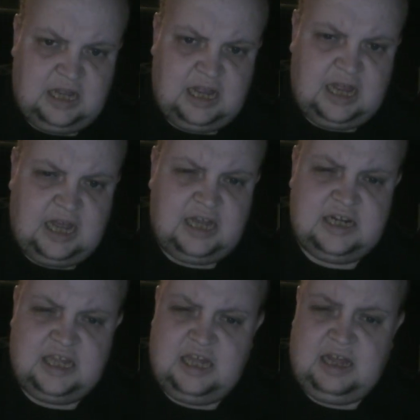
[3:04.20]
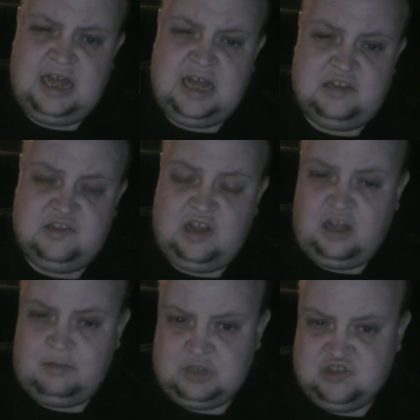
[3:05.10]
And
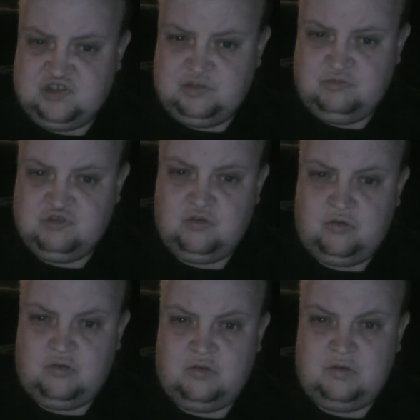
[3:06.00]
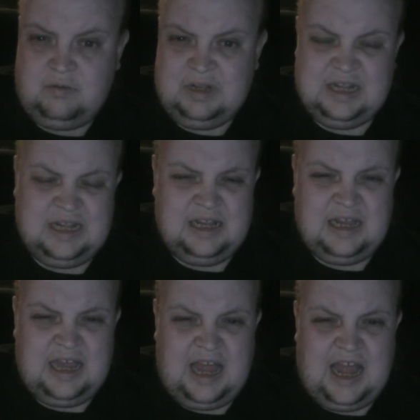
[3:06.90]
armigers. So
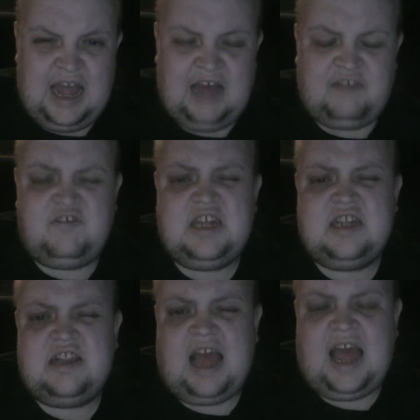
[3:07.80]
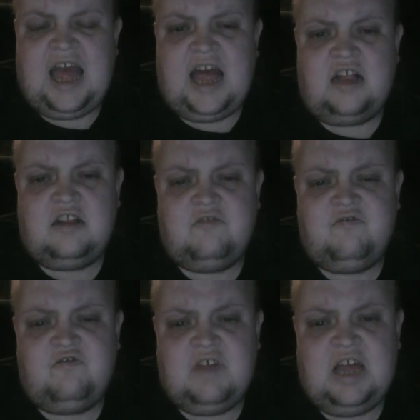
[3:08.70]
I think the
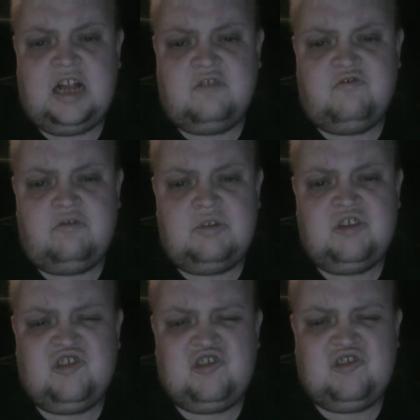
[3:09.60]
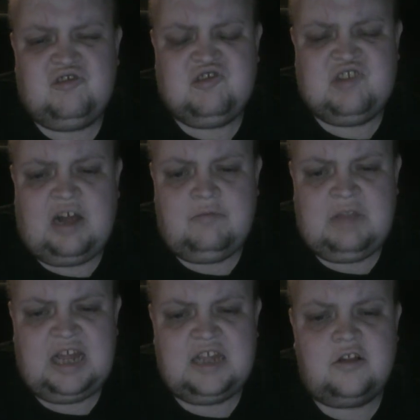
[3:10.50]
Helverins sound
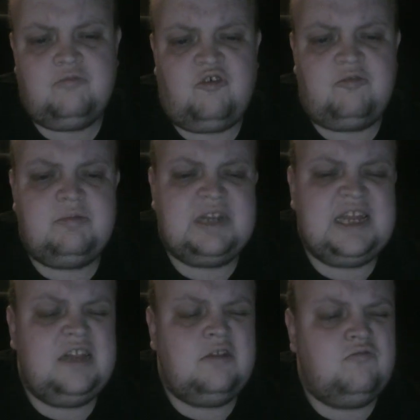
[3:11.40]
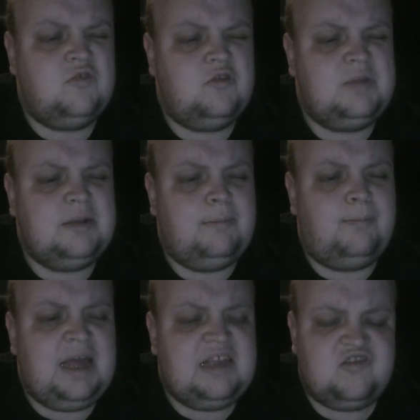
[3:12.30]
like they will be the
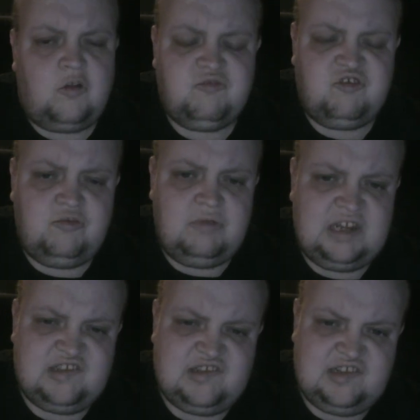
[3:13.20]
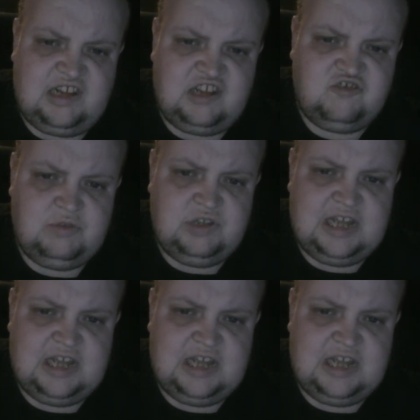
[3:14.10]
best option with this detachment.